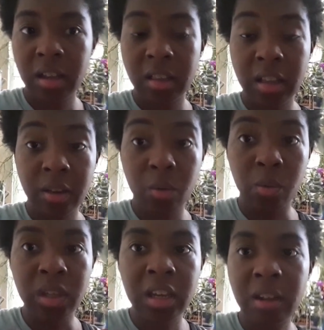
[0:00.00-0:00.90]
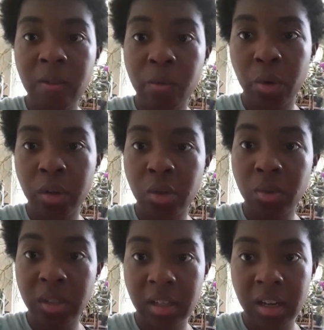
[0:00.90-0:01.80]
like, we can't afford to
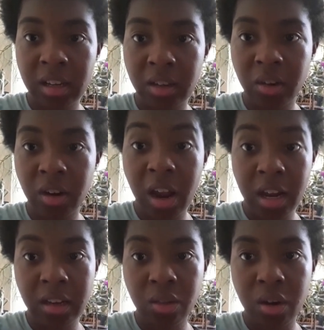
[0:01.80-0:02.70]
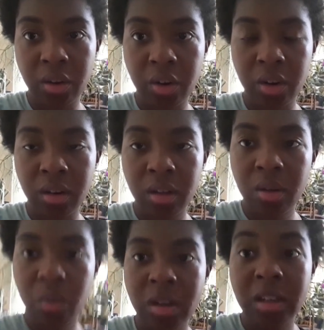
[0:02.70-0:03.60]
stay here any longer.
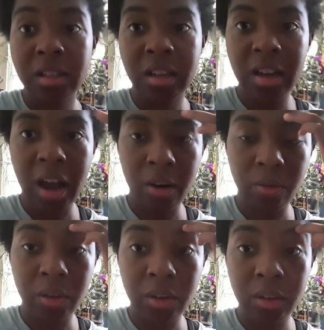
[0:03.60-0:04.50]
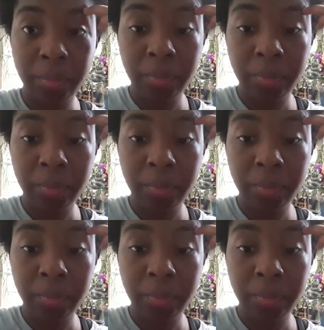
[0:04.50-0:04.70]
We need to get out of here.